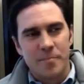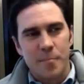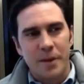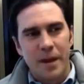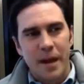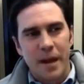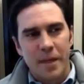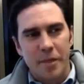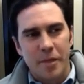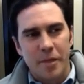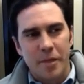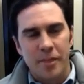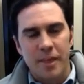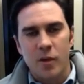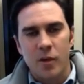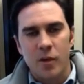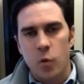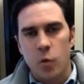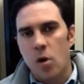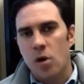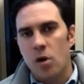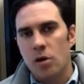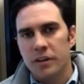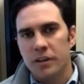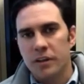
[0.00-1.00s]
But I
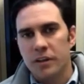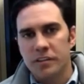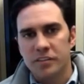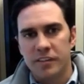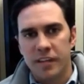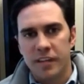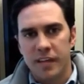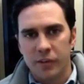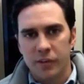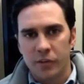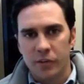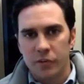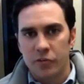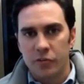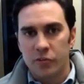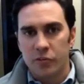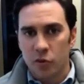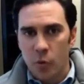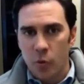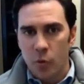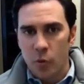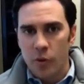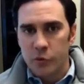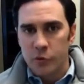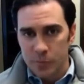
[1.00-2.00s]
think quality standards are
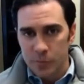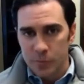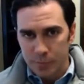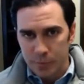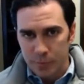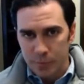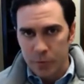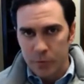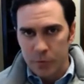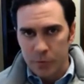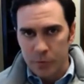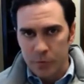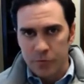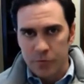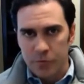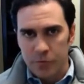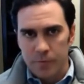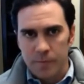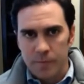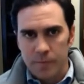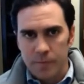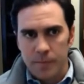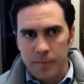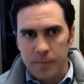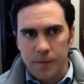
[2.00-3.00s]
going to improve.
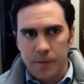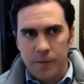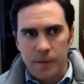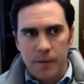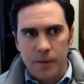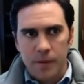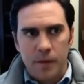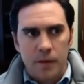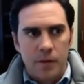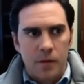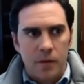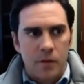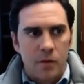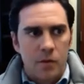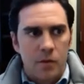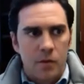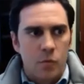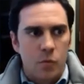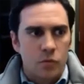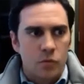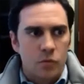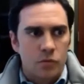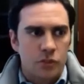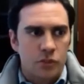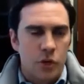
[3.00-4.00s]

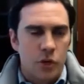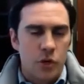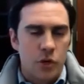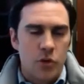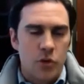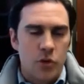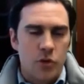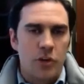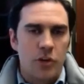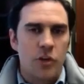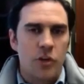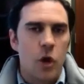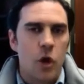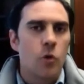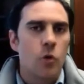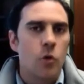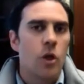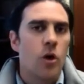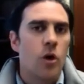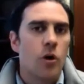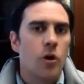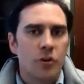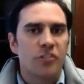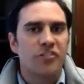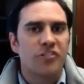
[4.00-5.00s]
So you can no
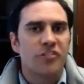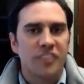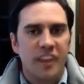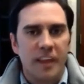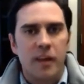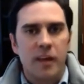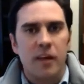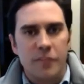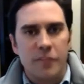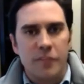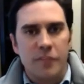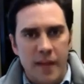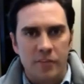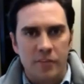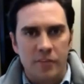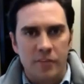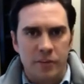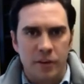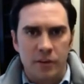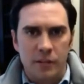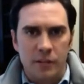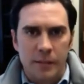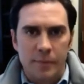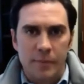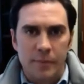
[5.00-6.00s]
longer sell
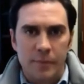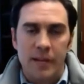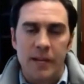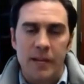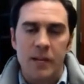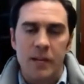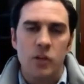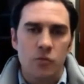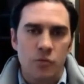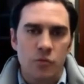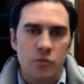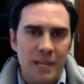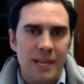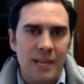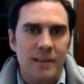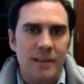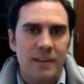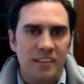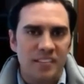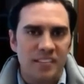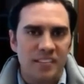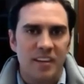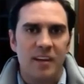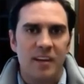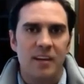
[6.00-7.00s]
$1,000 lemonade. You need
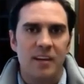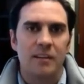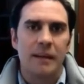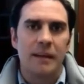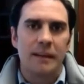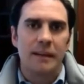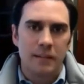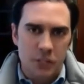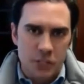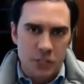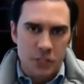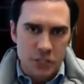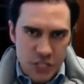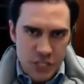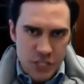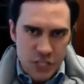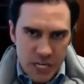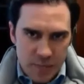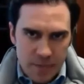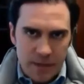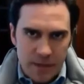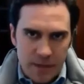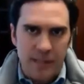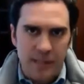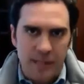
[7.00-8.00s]
to sell a
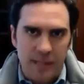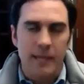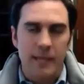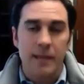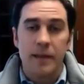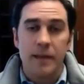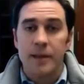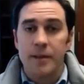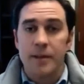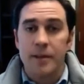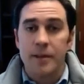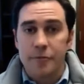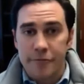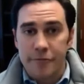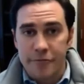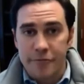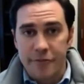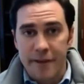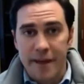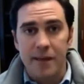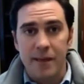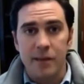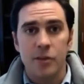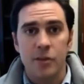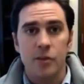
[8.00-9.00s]
legitimately
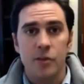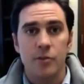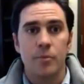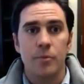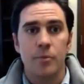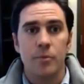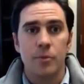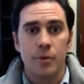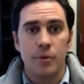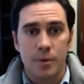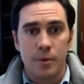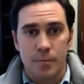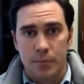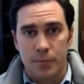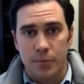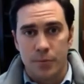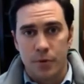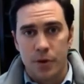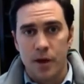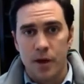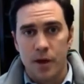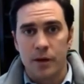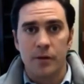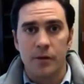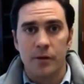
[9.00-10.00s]
valuable
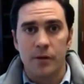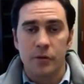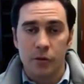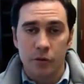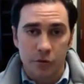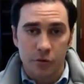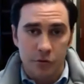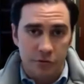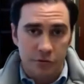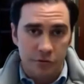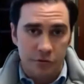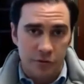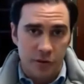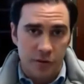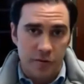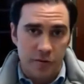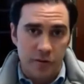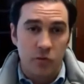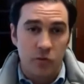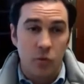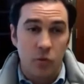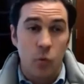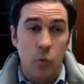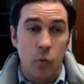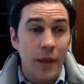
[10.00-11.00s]
product or
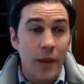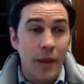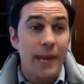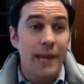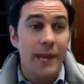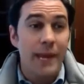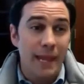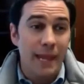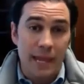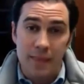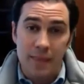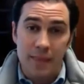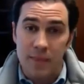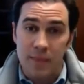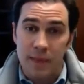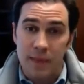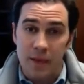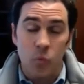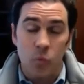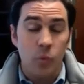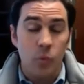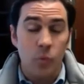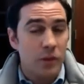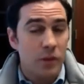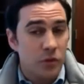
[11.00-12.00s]
service. We need
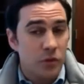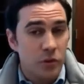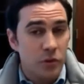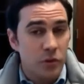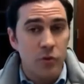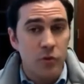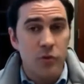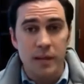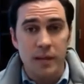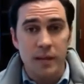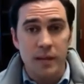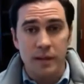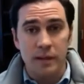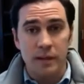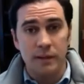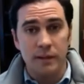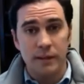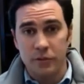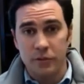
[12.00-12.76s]
that. We do need